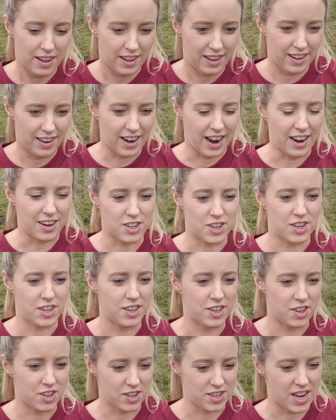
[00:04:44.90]
it
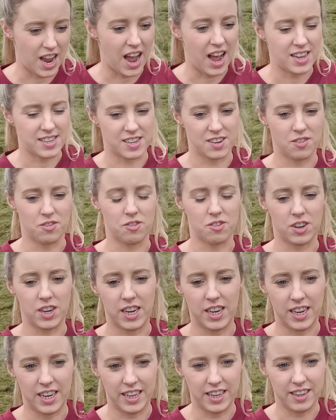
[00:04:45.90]
actually just hasn't
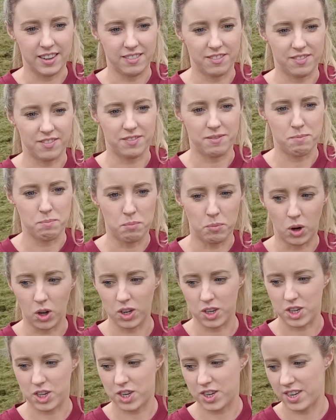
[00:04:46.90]
really
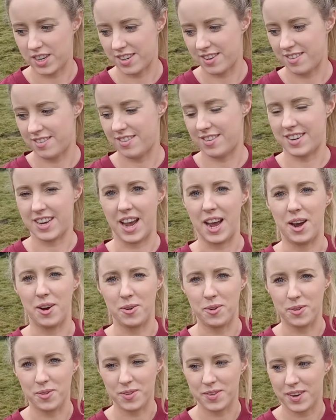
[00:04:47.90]
mulched it
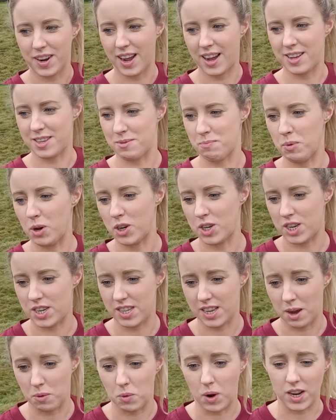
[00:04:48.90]
down as much as
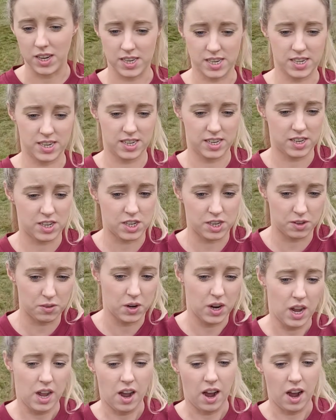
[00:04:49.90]
I wanted it to.